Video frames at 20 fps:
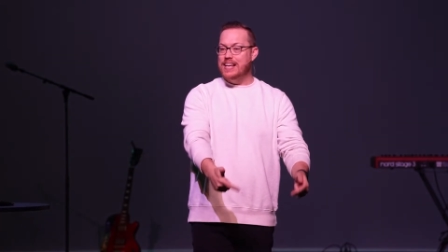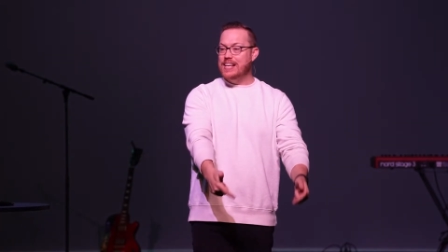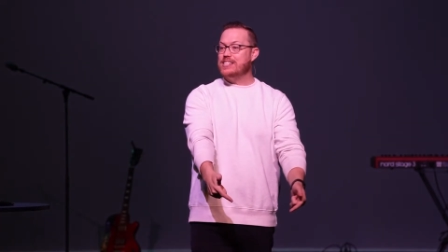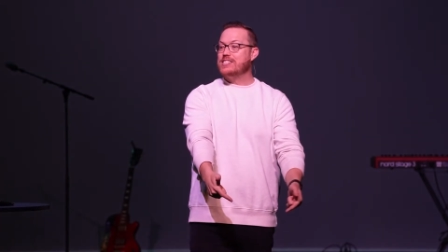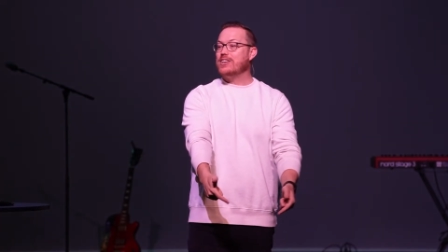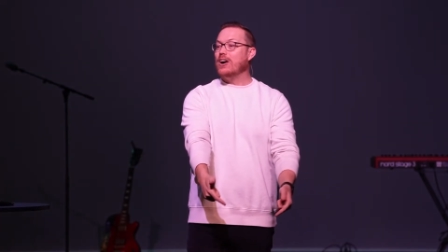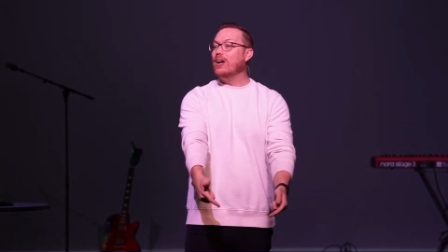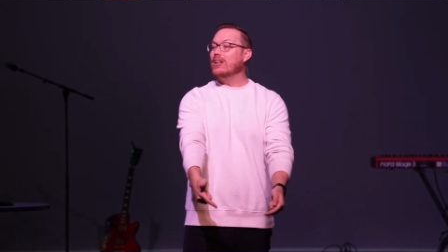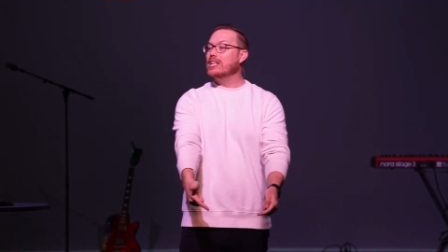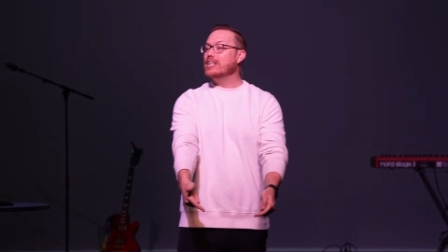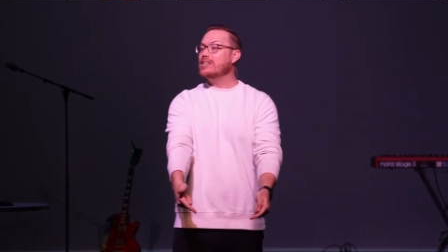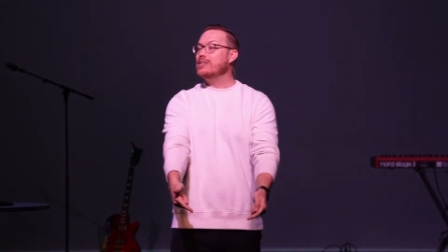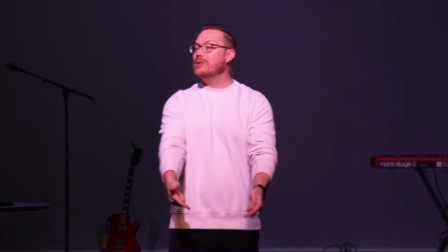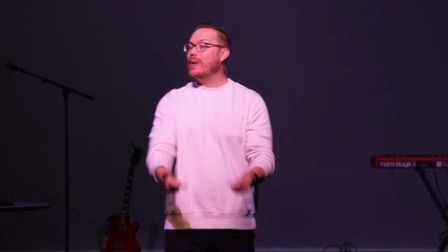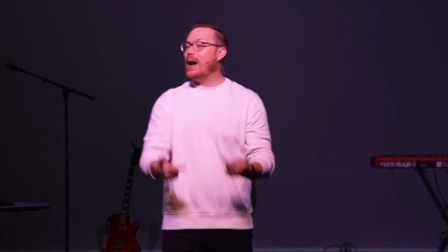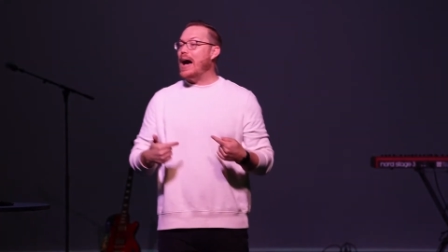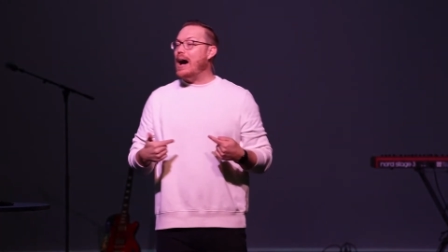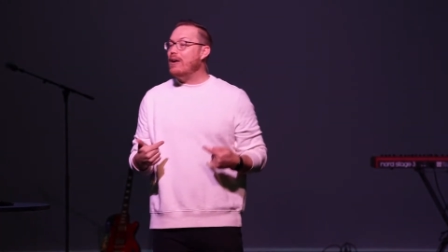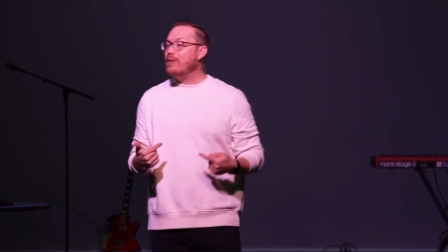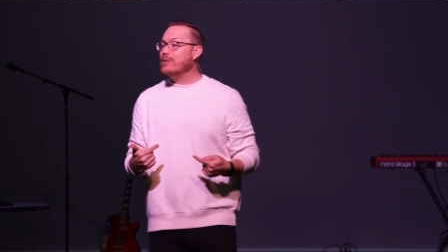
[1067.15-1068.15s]
He's calling you
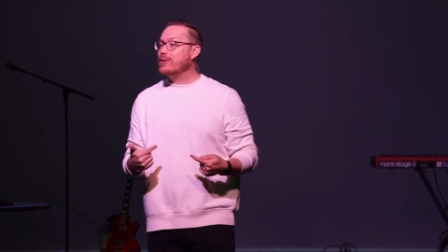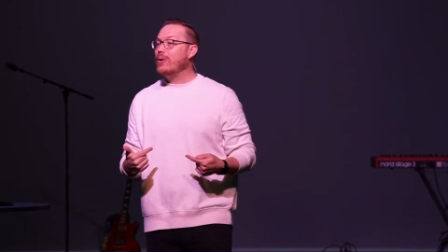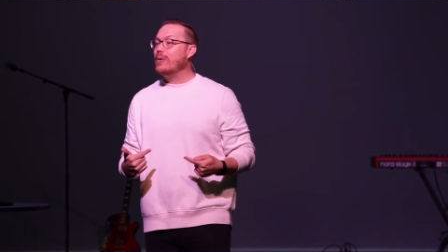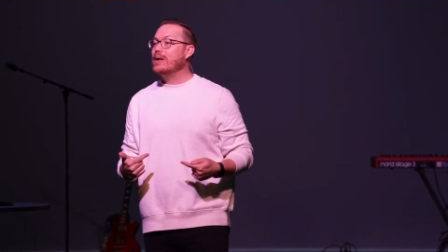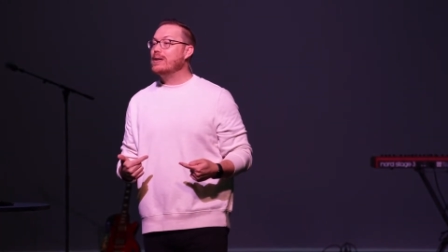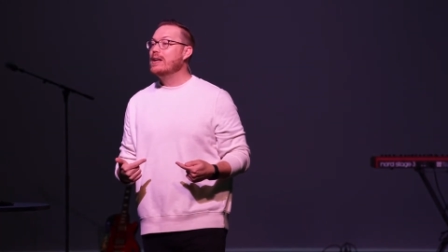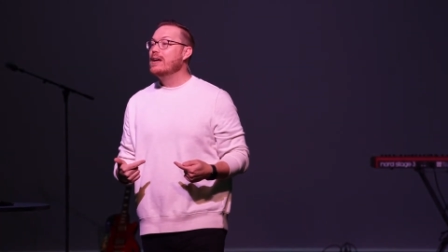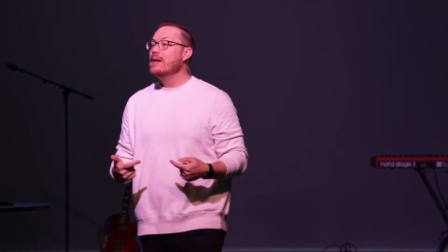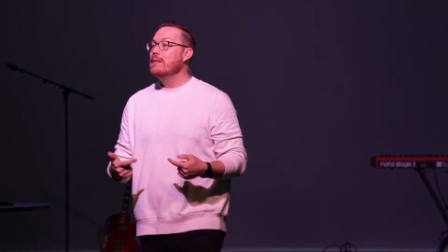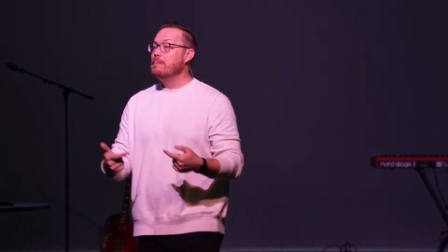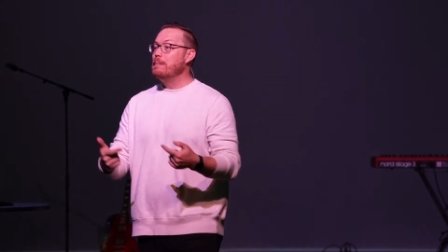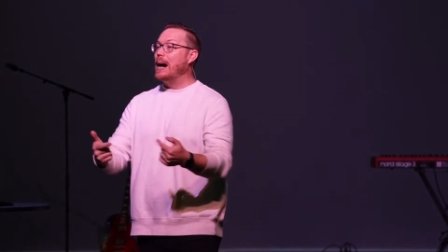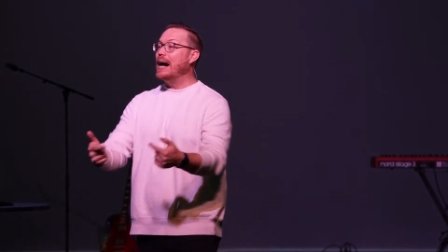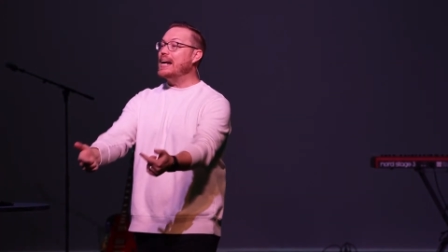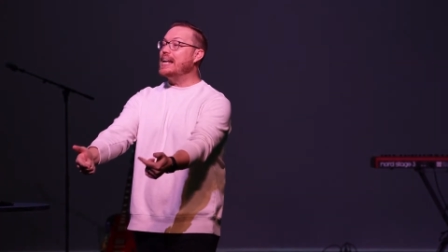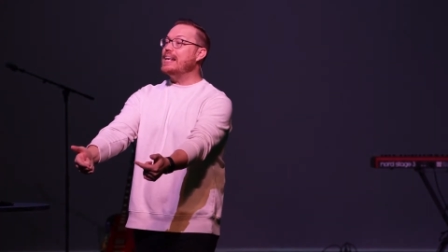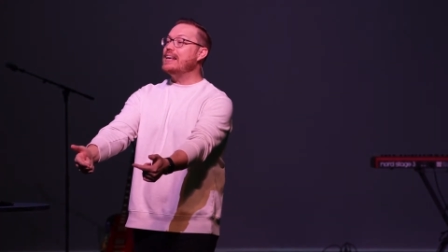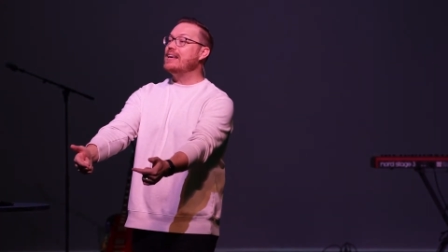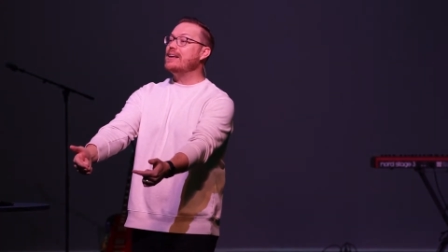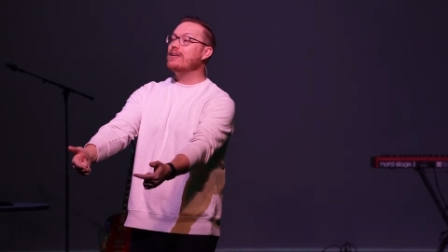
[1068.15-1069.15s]
out, going,
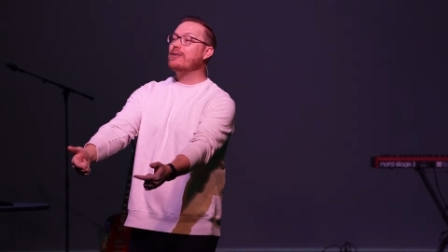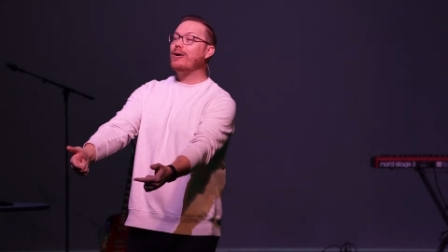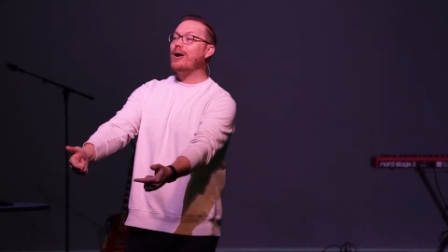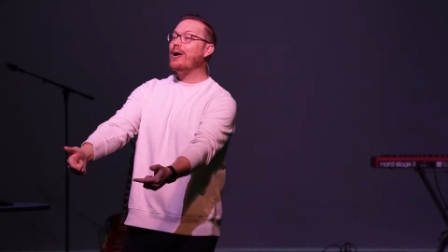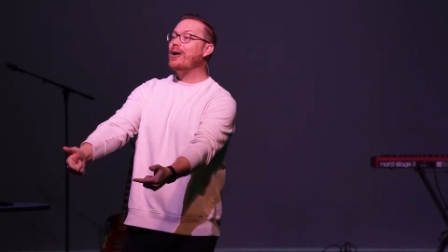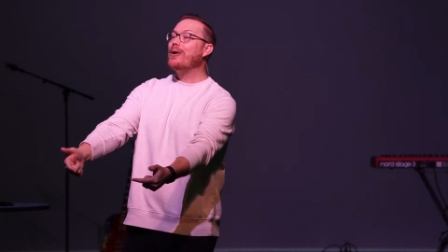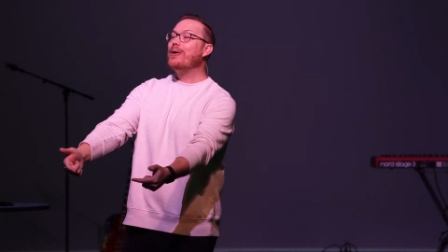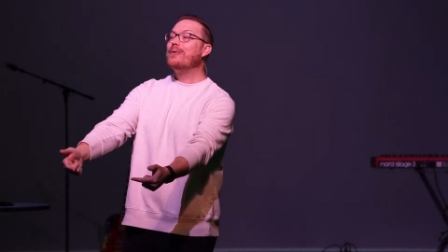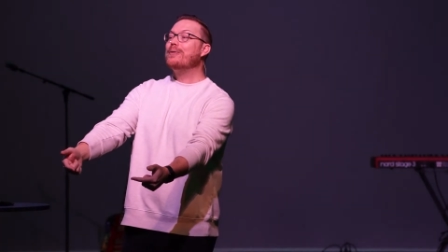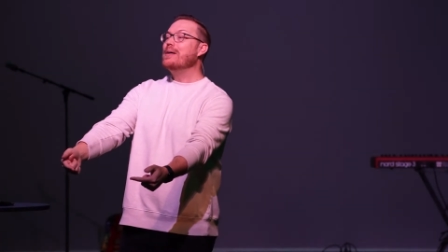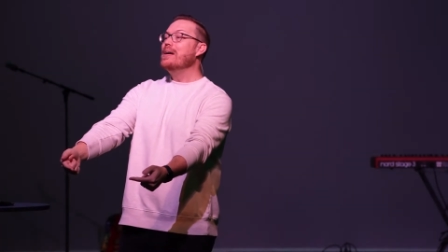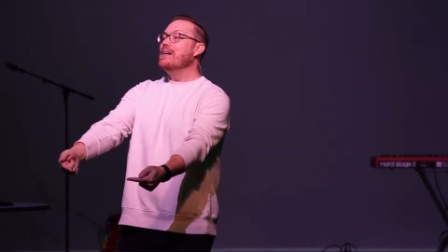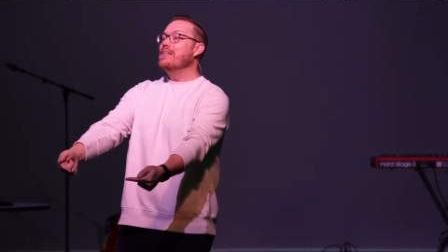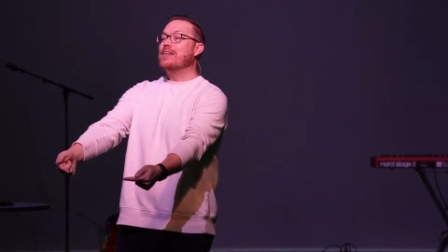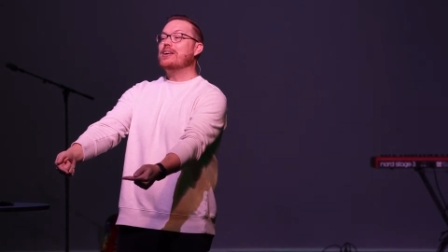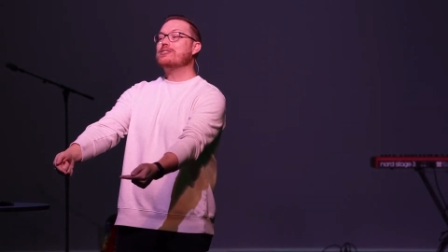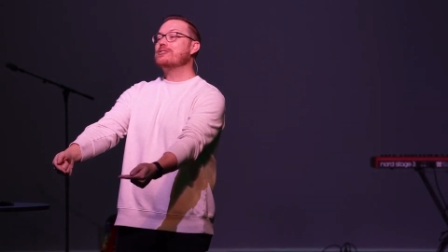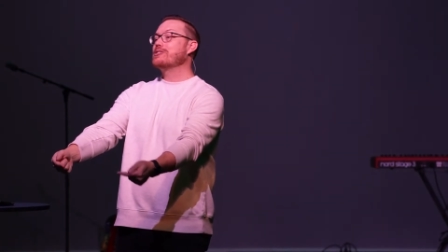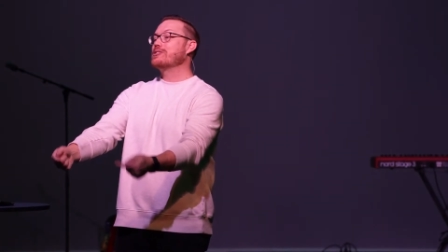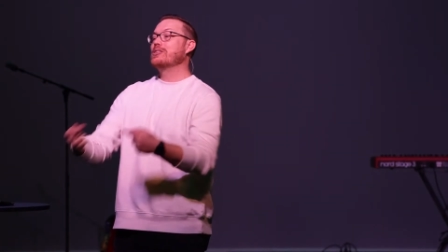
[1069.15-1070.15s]
Mighty hero,
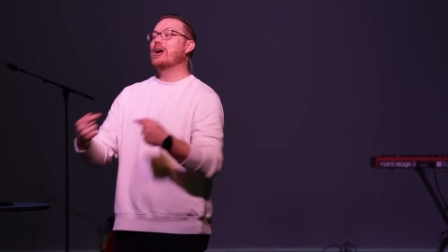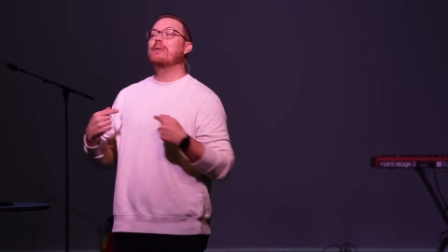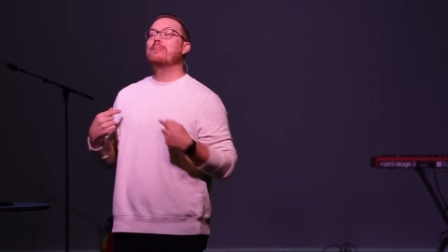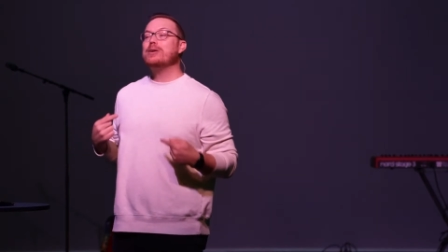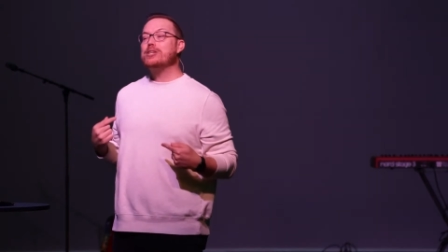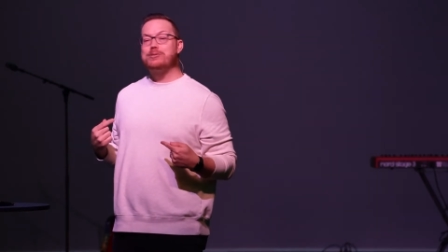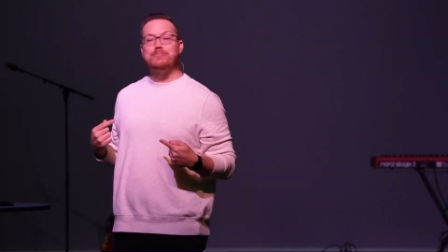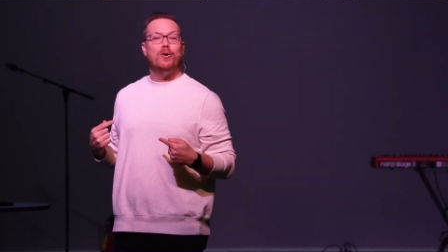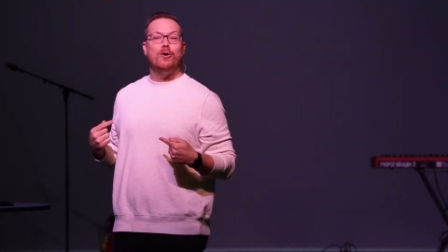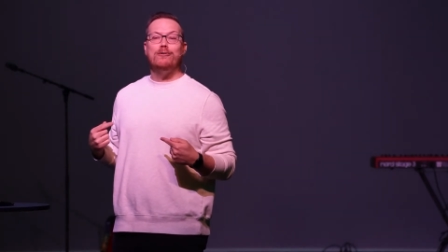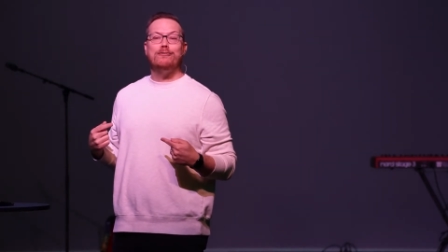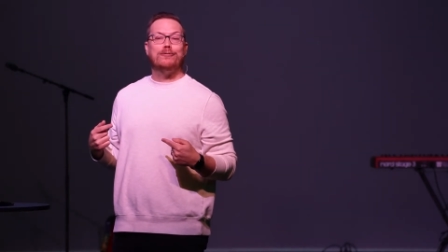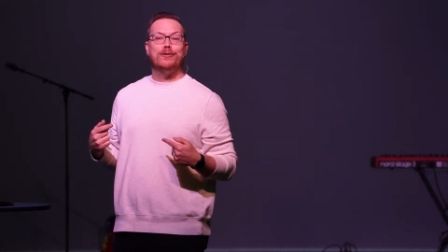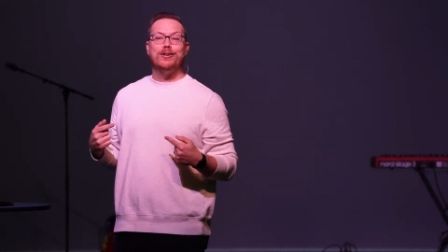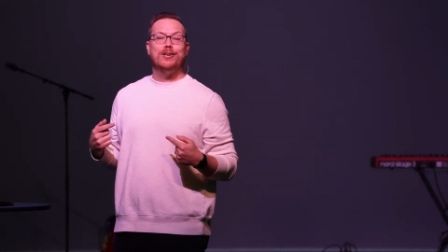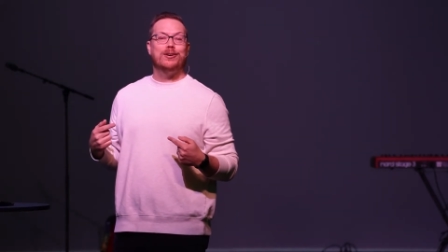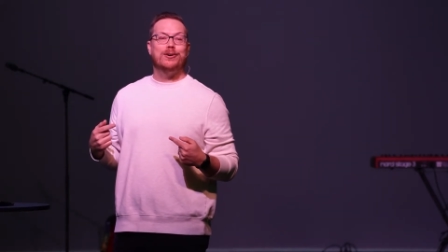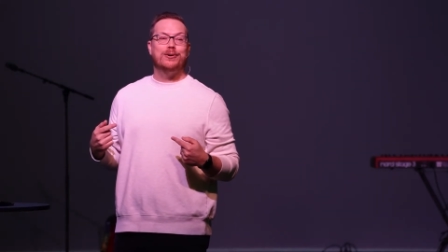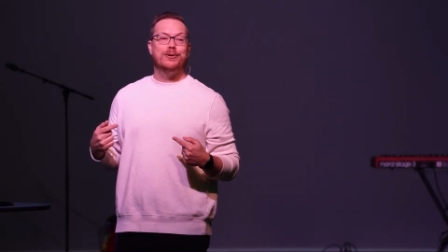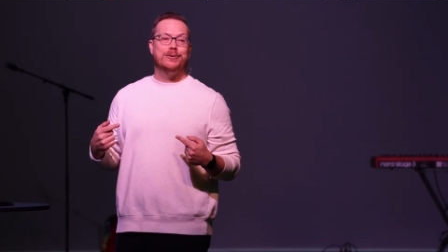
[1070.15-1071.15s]
there's so much more for
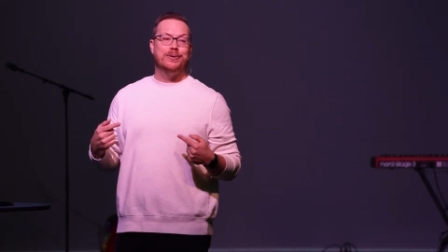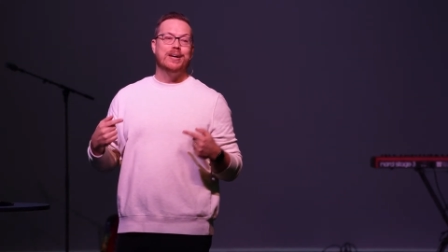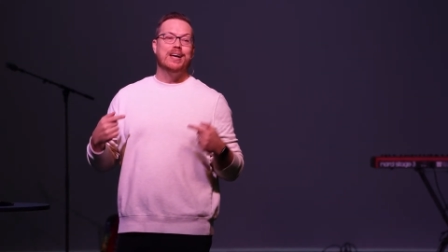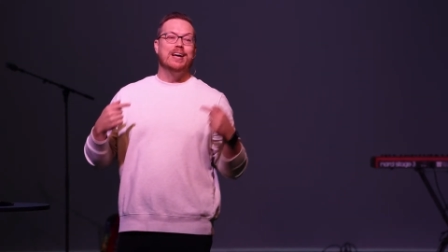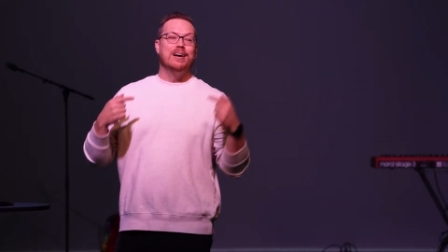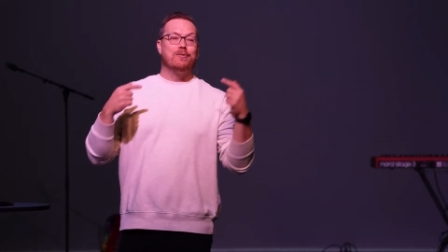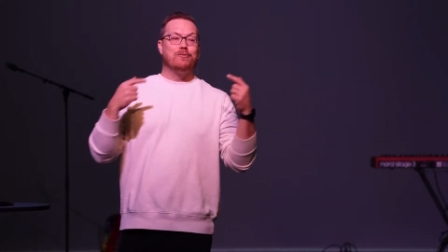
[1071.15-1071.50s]
you.